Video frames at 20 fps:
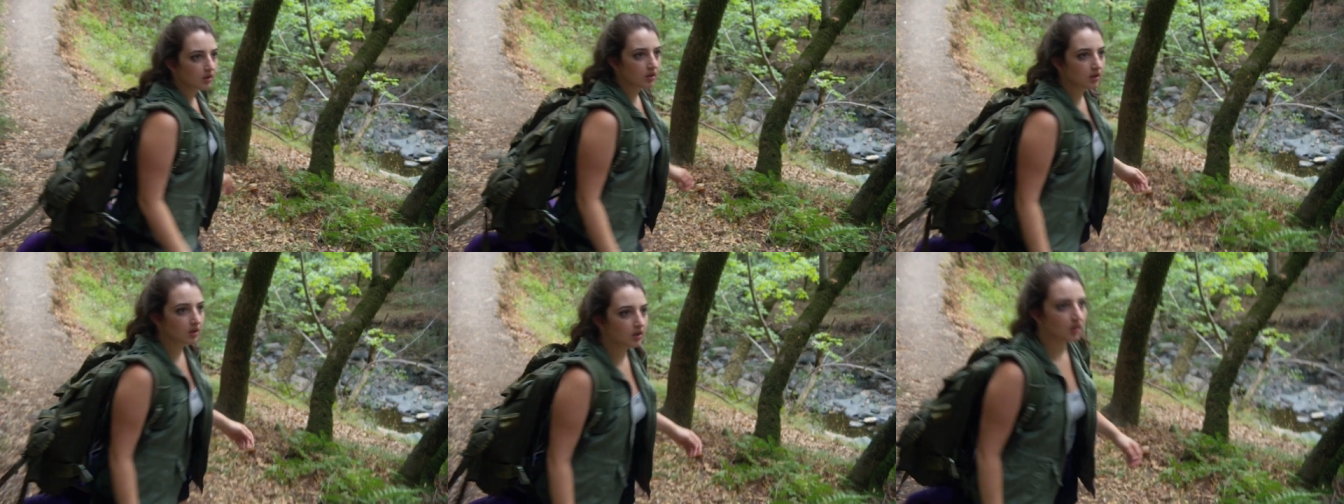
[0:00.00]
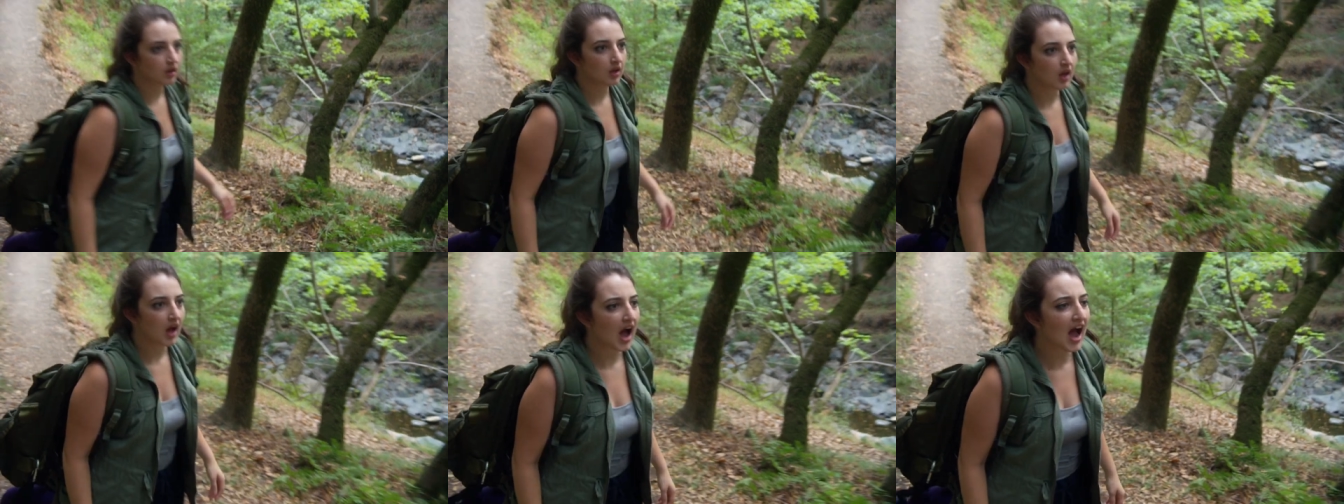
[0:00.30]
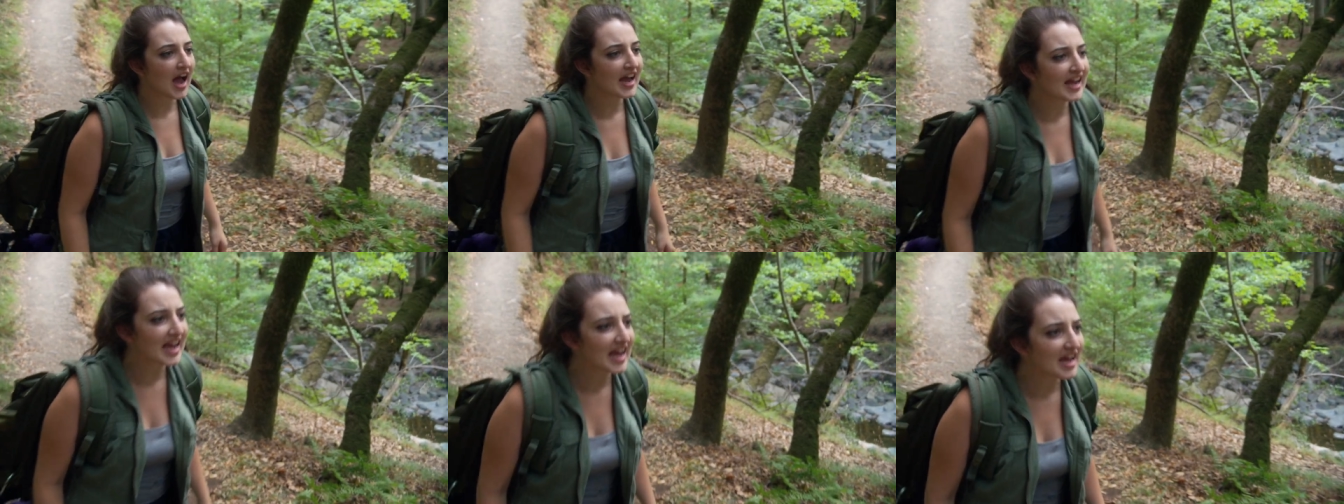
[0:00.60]
be here.
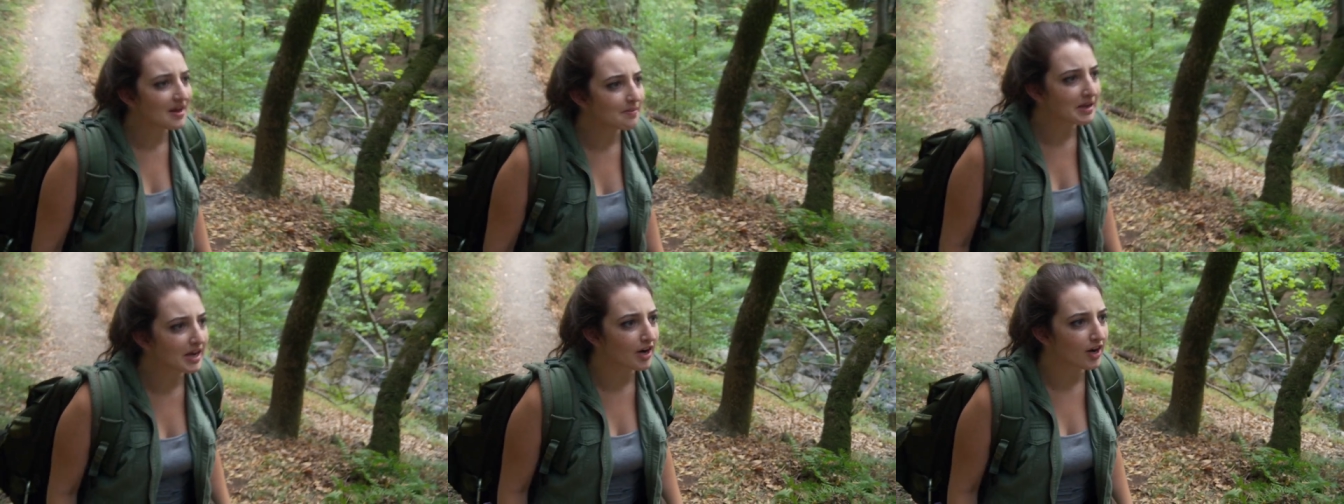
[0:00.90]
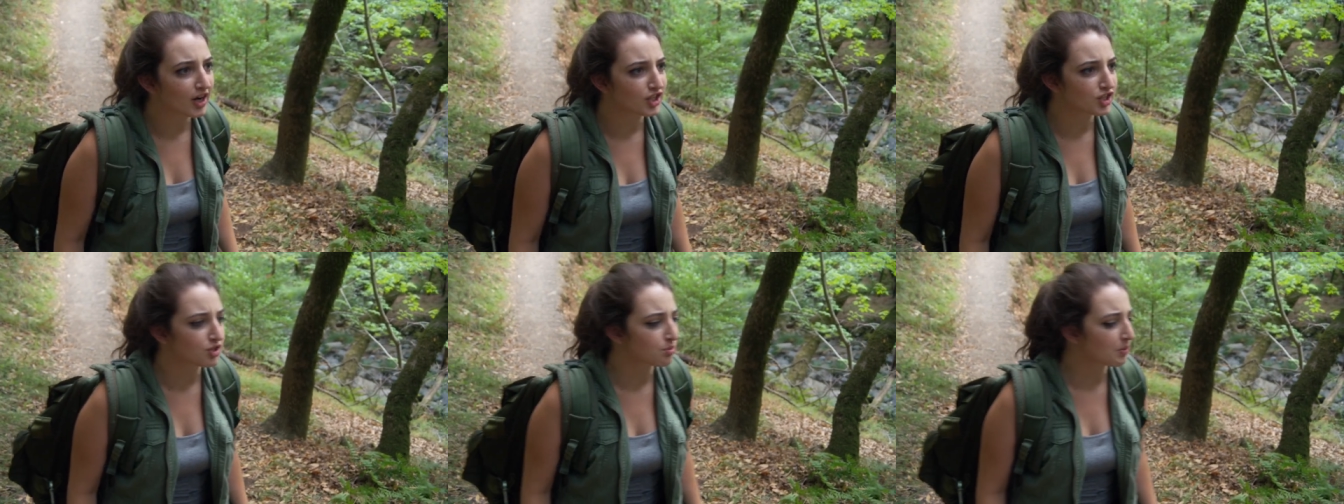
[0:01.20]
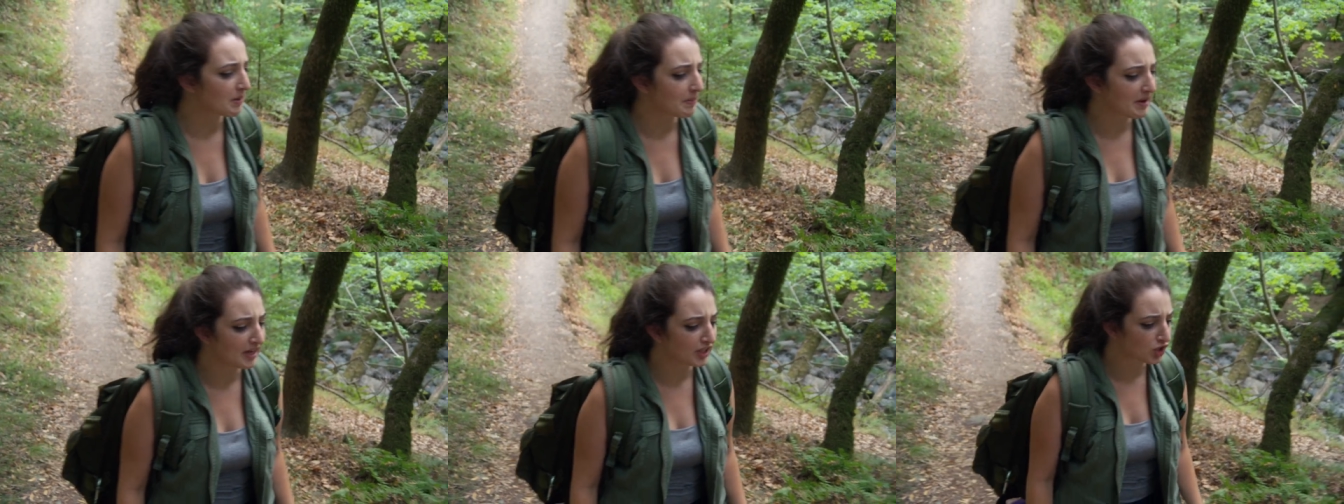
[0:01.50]
I am here. I just
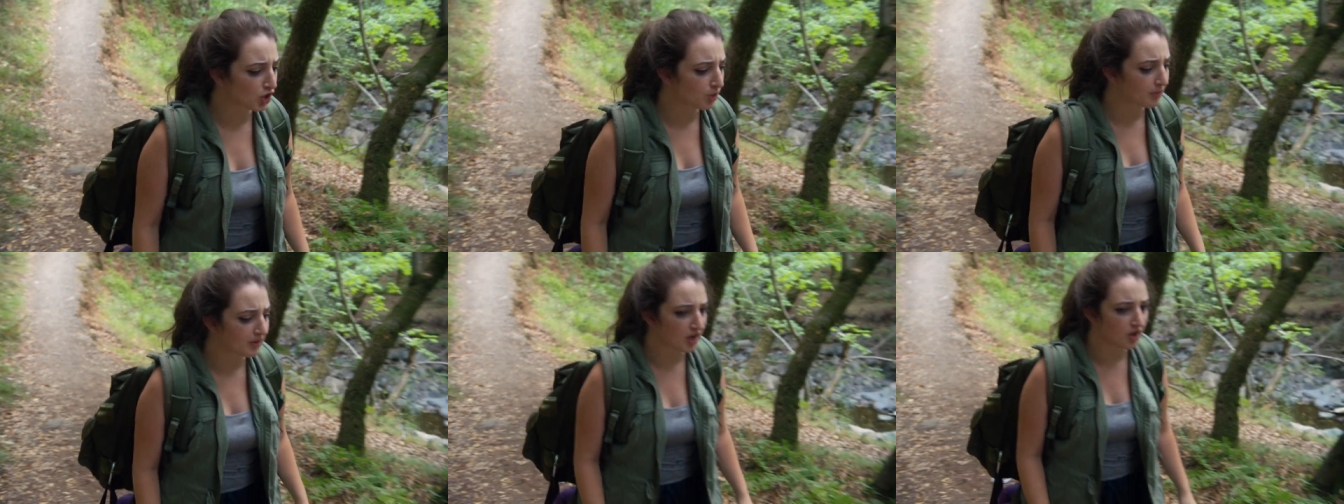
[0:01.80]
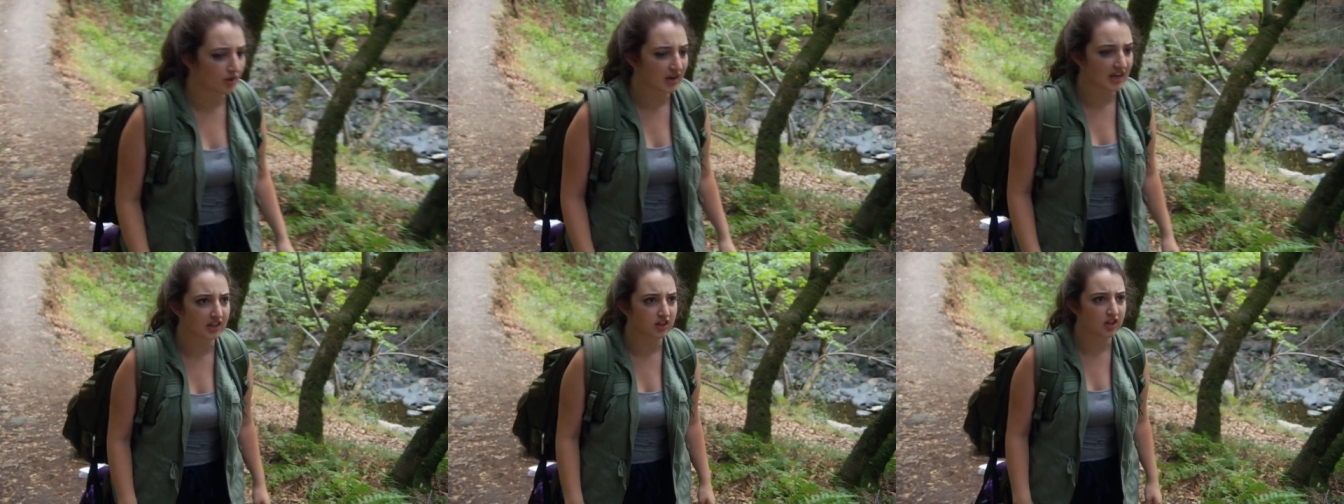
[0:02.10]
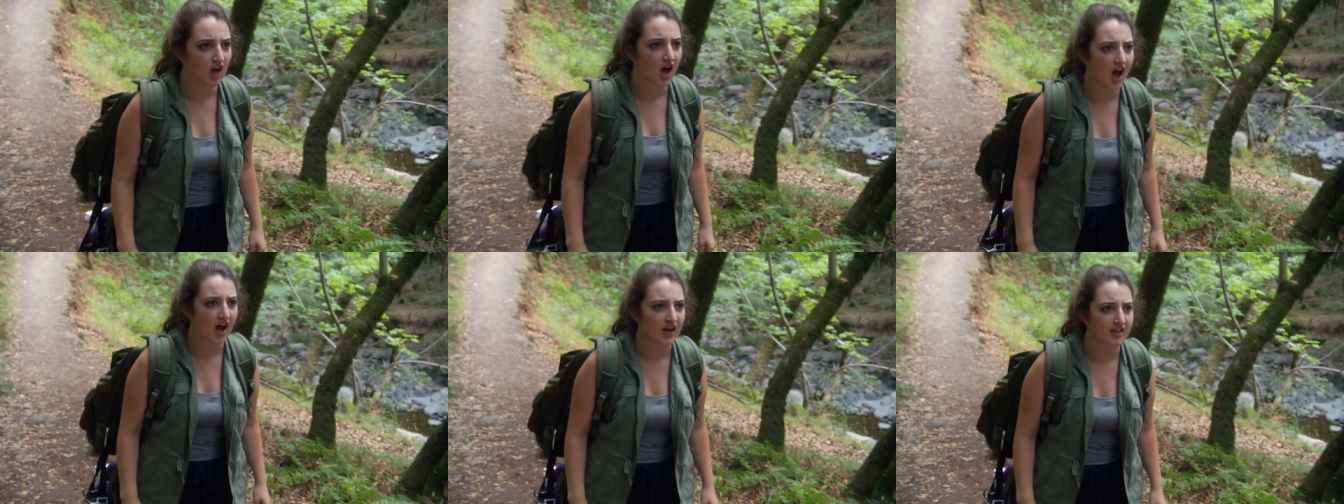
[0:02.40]
want to make sure we don't get
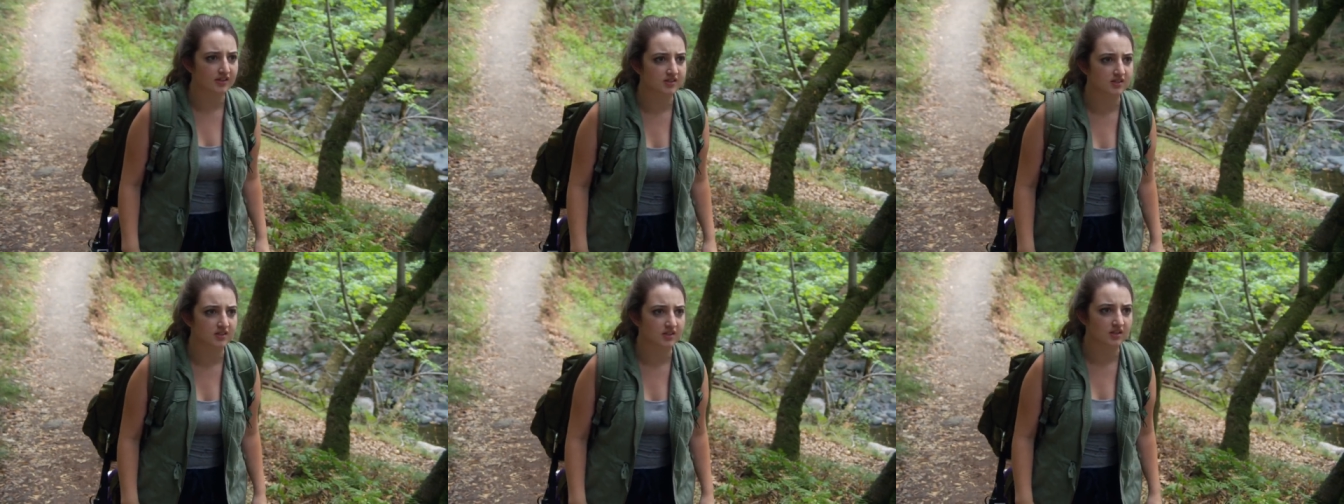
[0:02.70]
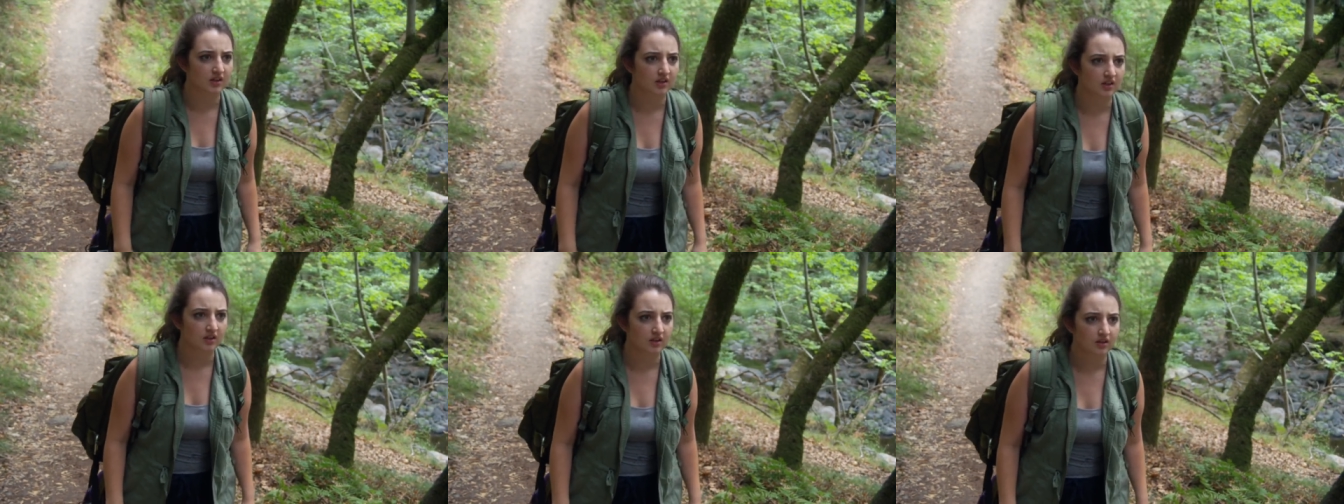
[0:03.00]
lost. We are not